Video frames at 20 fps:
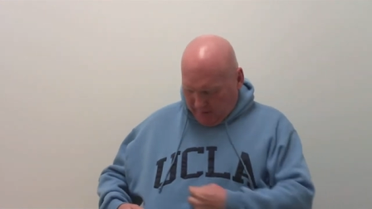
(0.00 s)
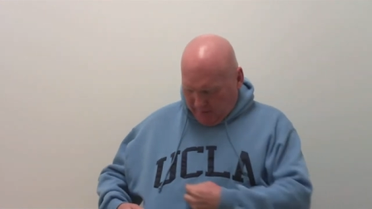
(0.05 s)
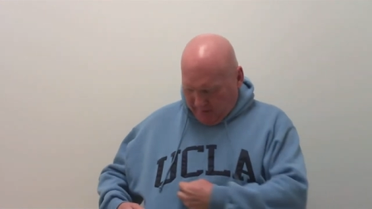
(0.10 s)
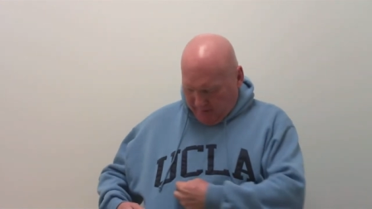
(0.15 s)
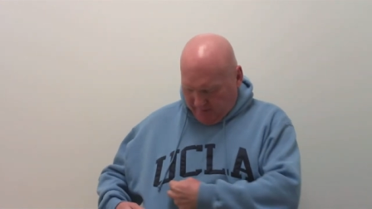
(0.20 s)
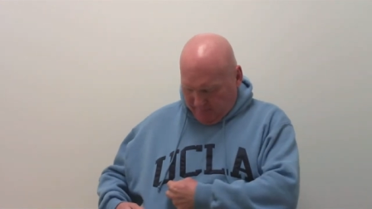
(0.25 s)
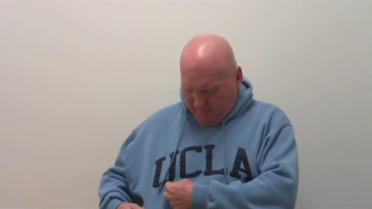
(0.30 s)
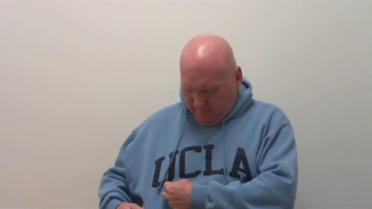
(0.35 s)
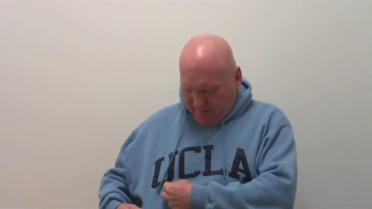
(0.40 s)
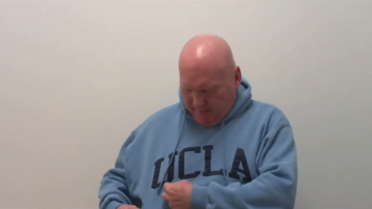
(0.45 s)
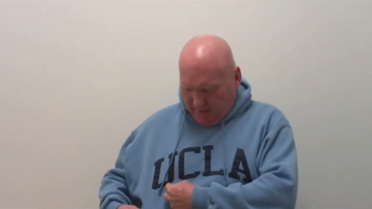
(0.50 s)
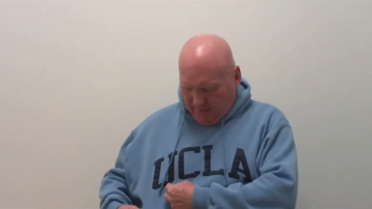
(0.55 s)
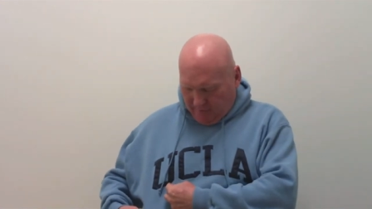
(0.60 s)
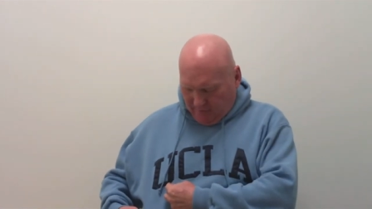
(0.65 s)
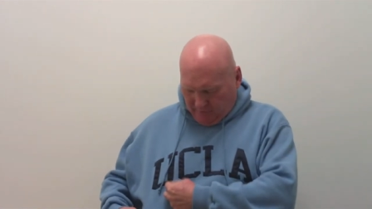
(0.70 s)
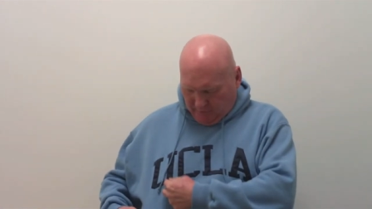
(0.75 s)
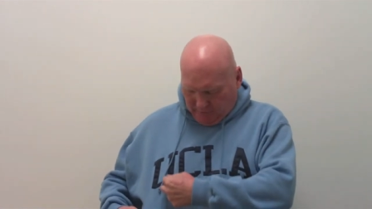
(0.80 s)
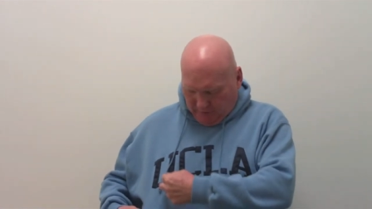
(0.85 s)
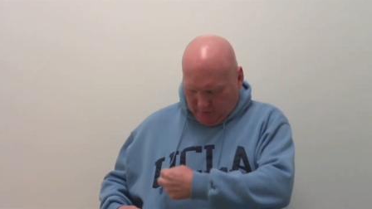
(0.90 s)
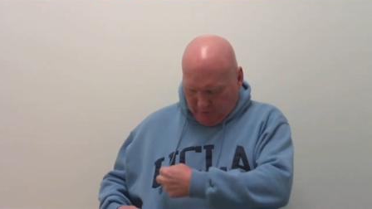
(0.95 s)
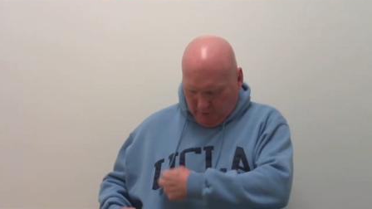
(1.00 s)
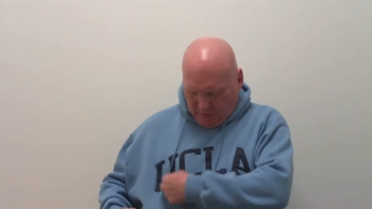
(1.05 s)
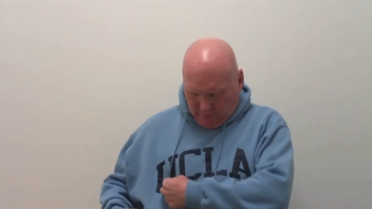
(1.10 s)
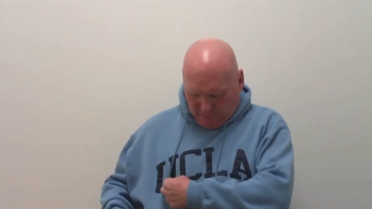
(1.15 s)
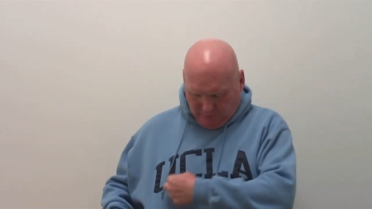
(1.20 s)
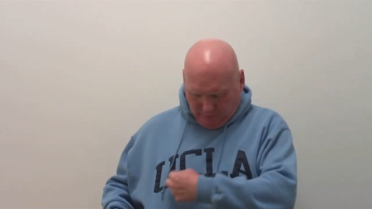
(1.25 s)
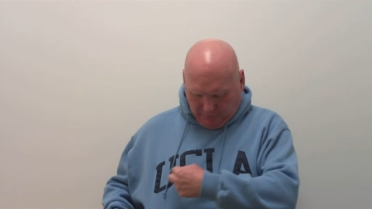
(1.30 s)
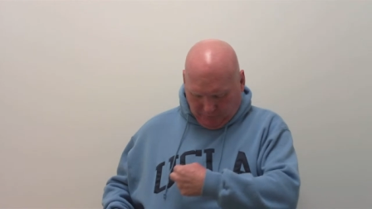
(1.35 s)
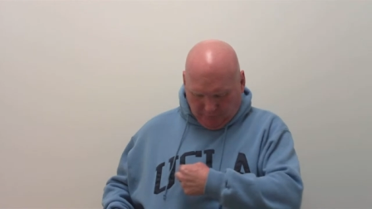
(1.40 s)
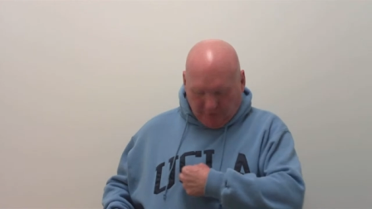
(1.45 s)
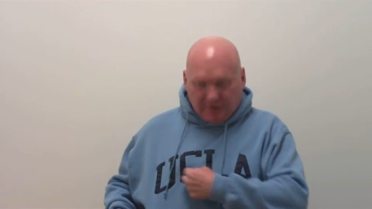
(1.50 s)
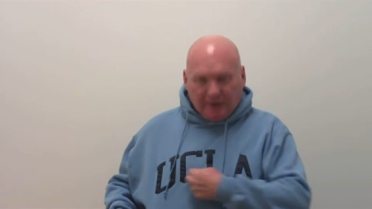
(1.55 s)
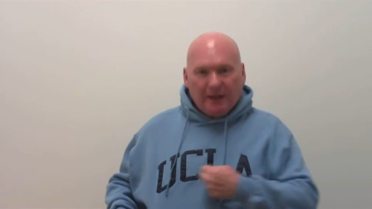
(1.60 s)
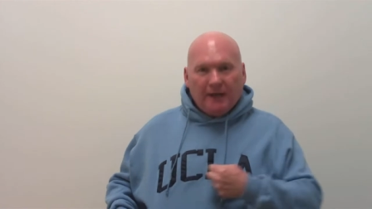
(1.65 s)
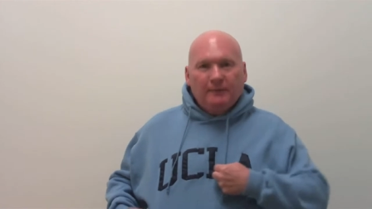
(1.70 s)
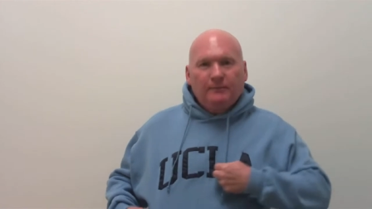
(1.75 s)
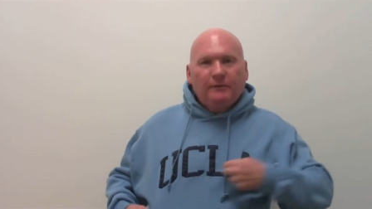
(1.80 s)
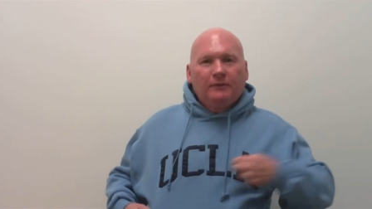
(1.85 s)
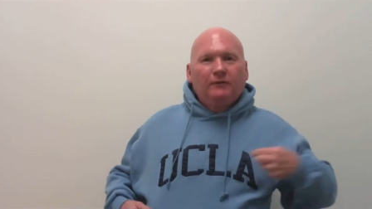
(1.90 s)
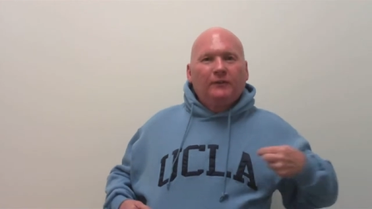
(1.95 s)
It means the Universal
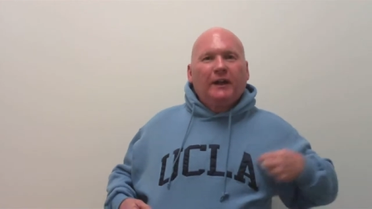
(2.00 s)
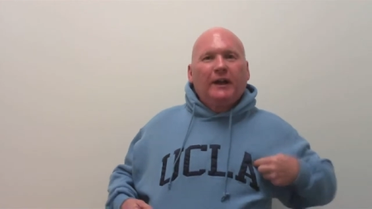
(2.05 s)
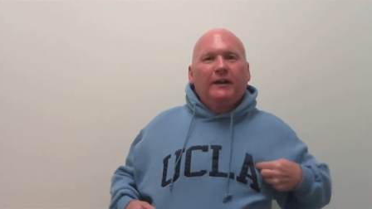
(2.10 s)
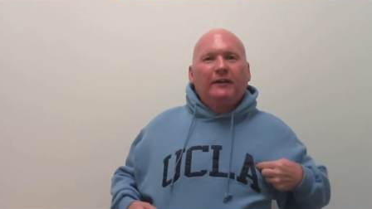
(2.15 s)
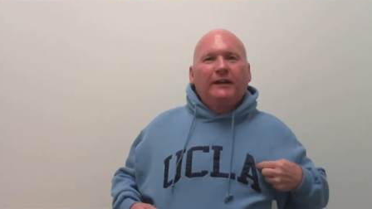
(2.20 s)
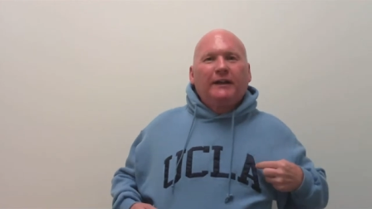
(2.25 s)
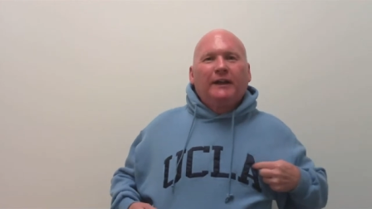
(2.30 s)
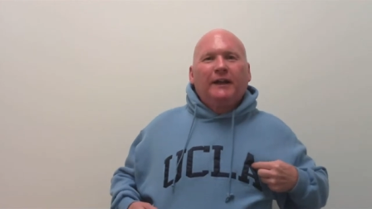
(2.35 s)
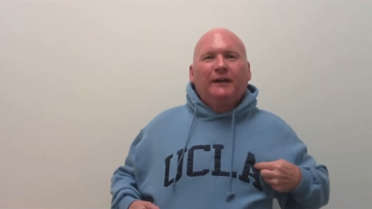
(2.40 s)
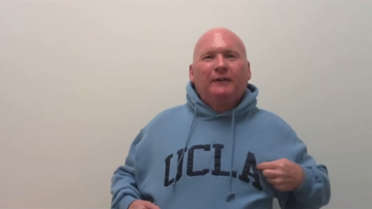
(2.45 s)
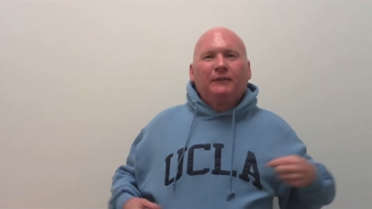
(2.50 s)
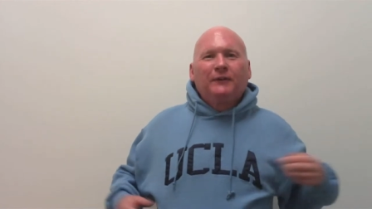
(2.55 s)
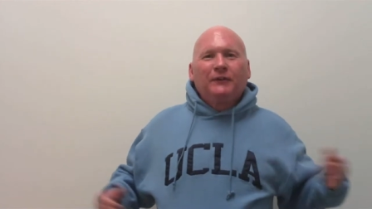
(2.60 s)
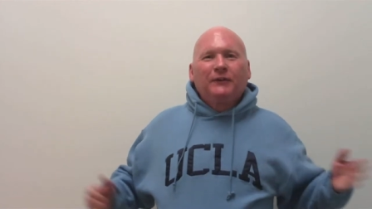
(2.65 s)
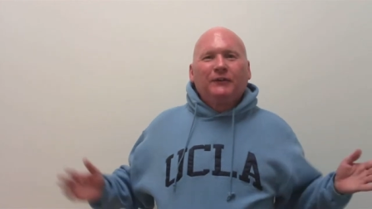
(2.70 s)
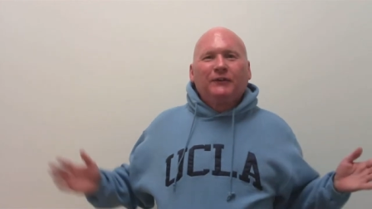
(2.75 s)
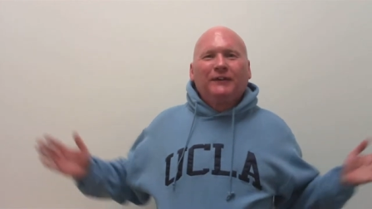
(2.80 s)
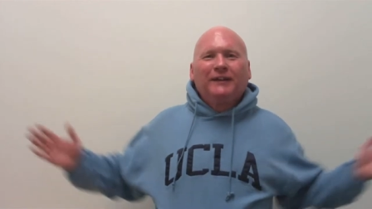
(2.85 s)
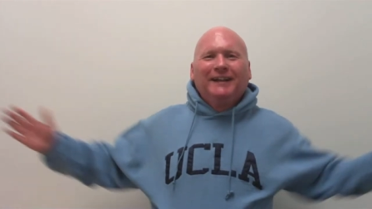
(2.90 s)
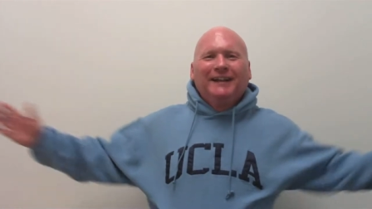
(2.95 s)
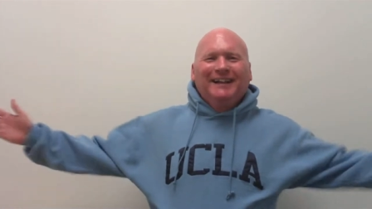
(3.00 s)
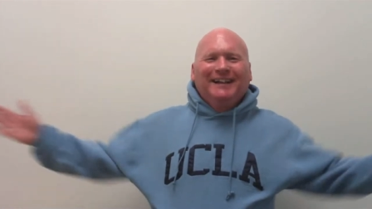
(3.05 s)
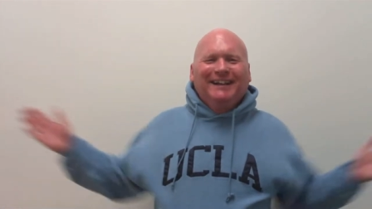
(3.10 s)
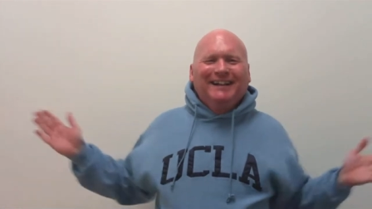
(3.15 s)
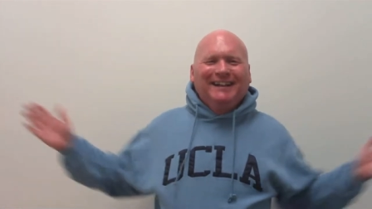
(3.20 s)
Club of Larry Lovers.